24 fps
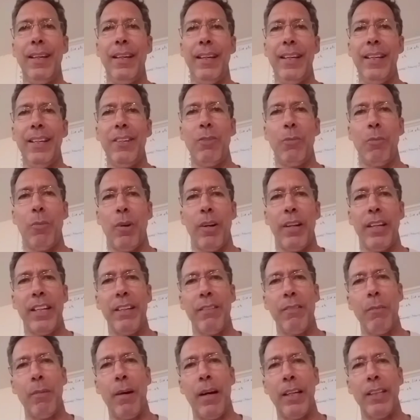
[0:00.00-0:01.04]
Hey, good morning,
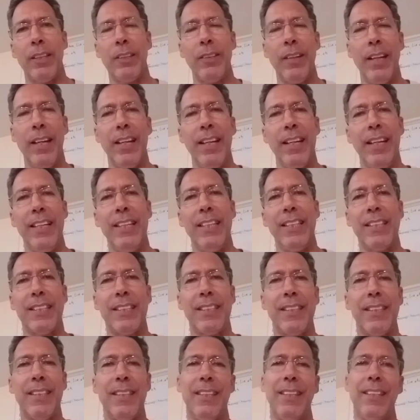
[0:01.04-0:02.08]
everybody. Today is
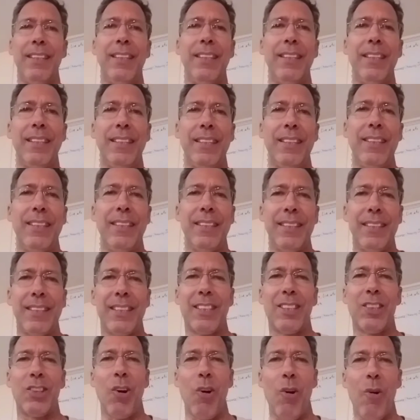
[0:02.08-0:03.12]

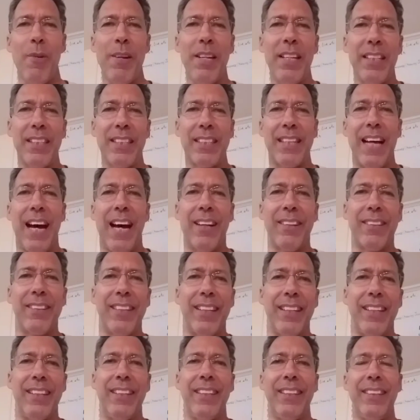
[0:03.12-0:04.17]
Story
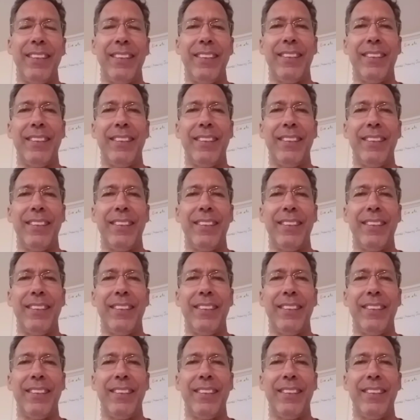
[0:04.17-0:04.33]
Saturday.